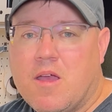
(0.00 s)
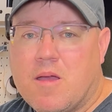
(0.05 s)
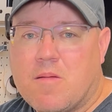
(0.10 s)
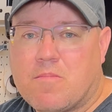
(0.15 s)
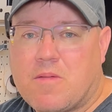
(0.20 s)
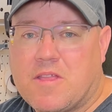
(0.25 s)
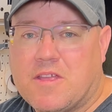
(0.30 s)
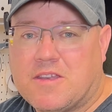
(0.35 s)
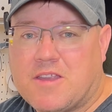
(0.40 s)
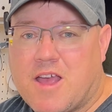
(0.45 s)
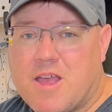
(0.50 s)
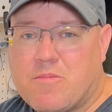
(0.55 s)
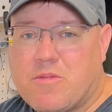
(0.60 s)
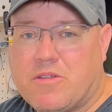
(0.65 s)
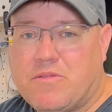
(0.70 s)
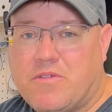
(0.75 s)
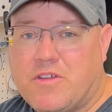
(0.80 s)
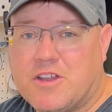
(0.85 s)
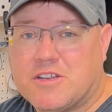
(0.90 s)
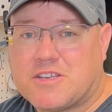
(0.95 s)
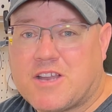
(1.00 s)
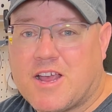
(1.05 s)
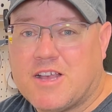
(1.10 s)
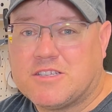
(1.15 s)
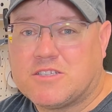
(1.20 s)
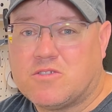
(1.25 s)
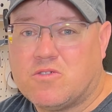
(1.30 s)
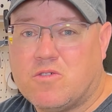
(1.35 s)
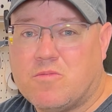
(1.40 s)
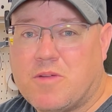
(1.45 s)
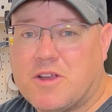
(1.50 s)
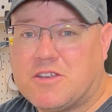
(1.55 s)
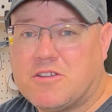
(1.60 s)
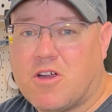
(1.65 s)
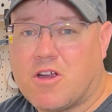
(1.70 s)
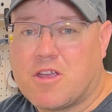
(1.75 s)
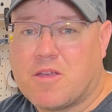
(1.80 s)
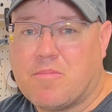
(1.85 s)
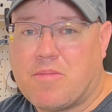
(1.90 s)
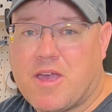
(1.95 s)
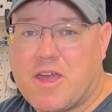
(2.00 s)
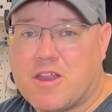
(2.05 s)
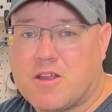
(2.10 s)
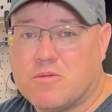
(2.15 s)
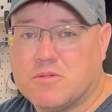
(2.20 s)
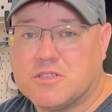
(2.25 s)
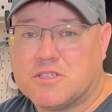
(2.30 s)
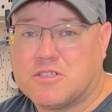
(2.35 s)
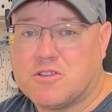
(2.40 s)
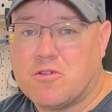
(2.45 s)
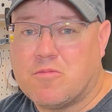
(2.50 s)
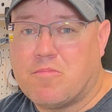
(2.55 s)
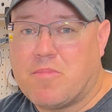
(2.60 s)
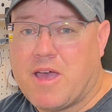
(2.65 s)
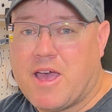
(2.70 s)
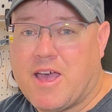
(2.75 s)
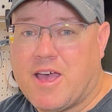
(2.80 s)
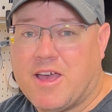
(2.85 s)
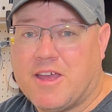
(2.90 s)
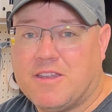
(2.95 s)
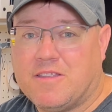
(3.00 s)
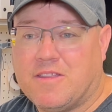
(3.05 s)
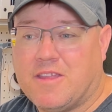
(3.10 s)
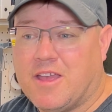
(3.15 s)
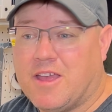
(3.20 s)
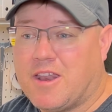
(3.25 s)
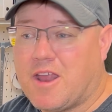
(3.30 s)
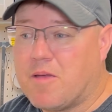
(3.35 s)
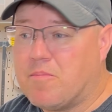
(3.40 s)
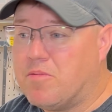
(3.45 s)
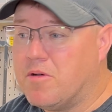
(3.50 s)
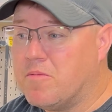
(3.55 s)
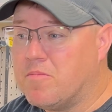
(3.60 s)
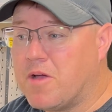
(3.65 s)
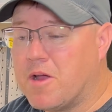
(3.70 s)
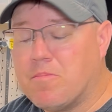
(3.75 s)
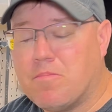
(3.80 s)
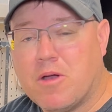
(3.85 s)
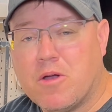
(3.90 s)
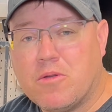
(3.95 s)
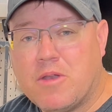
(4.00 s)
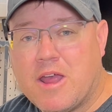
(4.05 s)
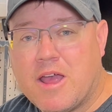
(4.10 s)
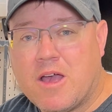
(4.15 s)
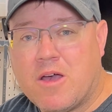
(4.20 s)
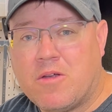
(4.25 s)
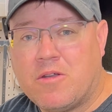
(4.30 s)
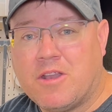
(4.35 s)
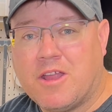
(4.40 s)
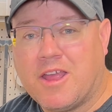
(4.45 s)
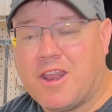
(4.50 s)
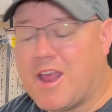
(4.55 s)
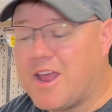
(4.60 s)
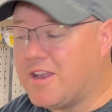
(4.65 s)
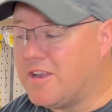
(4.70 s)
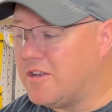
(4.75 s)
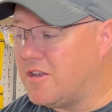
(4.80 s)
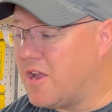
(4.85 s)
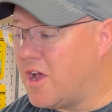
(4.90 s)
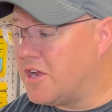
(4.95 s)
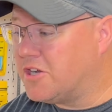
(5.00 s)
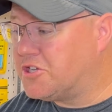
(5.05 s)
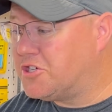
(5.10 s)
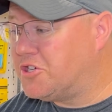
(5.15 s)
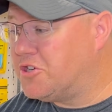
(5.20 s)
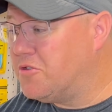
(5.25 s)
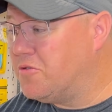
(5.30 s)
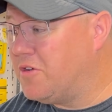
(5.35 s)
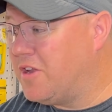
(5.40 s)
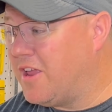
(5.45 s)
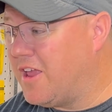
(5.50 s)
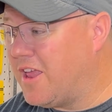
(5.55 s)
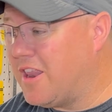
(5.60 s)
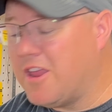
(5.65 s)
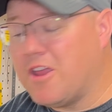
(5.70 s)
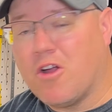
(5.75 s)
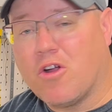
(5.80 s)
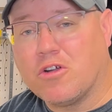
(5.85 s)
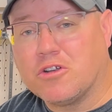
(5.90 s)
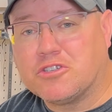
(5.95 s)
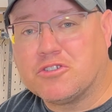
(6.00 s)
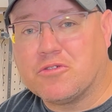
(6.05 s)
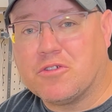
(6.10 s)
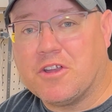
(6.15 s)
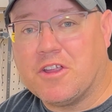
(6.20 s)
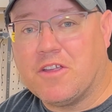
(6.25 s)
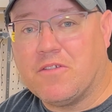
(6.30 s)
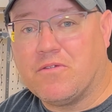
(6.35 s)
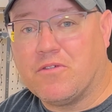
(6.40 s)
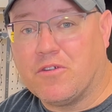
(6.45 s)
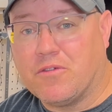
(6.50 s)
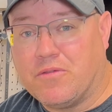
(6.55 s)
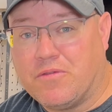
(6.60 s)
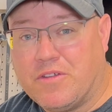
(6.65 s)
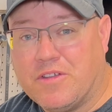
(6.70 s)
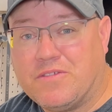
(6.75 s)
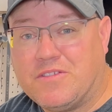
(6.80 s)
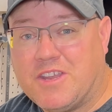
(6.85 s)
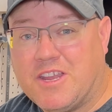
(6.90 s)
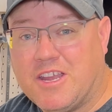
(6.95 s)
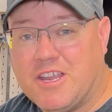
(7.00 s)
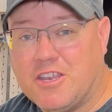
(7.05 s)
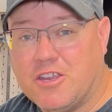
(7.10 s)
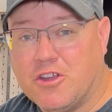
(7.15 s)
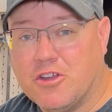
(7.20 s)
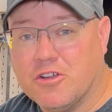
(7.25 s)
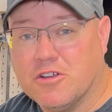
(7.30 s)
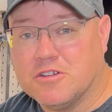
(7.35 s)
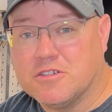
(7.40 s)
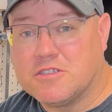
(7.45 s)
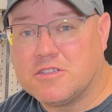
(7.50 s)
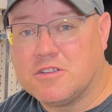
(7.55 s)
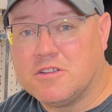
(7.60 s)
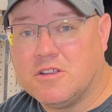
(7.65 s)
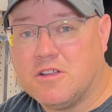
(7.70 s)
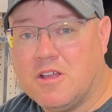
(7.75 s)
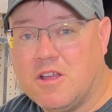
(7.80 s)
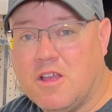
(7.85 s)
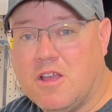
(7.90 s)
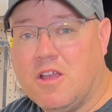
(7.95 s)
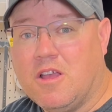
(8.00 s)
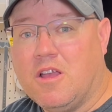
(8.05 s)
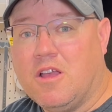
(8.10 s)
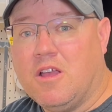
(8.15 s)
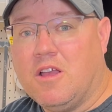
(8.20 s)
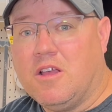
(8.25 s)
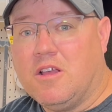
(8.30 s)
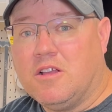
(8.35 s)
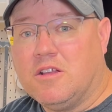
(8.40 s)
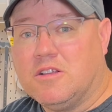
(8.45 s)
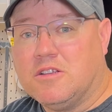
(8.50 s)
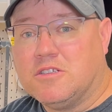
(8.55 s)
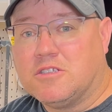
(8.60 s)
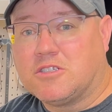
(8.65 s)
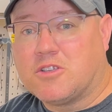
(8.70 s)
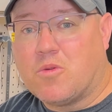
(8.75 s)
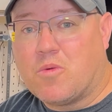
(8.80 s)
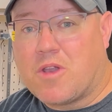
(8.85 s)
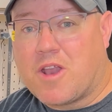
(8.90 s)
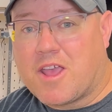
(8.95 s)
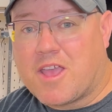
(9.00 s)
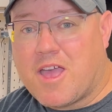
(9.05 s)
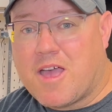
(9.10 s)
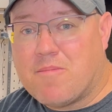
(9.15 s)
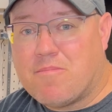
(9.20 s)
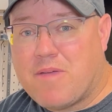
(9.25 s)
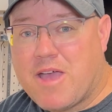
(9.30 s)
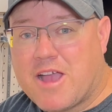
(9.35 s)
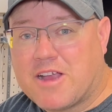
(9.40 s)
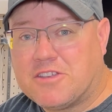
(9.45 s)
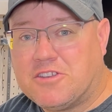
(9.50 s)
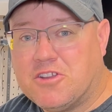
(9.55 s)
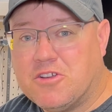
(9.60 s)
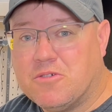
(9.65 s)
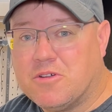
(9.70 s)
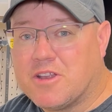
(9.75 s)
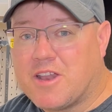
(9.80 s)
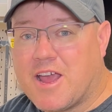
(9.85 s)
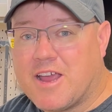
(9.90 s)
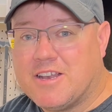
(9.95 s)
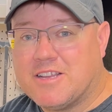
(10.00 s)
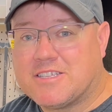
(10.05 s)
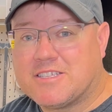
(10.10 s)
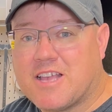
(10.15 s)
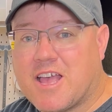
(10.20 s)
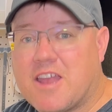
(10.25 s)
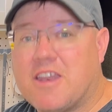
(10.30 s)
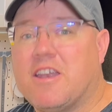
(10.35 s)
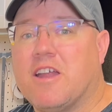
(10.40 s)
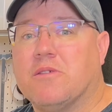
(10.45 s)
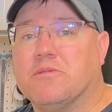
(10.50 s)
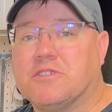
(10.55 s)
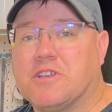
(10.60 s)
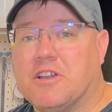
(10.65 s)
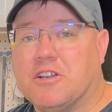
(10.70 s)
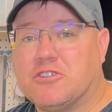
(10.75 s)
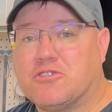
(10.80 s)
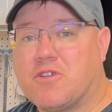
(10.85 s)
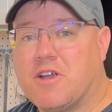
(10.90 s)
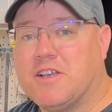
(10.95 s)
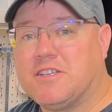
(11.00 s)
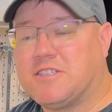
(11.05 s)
By the time I'd finished high school, my target panic was so bad that I put my bow down and I did not shoot any archery for 15 years. So when I got back to it, I decided I was going to try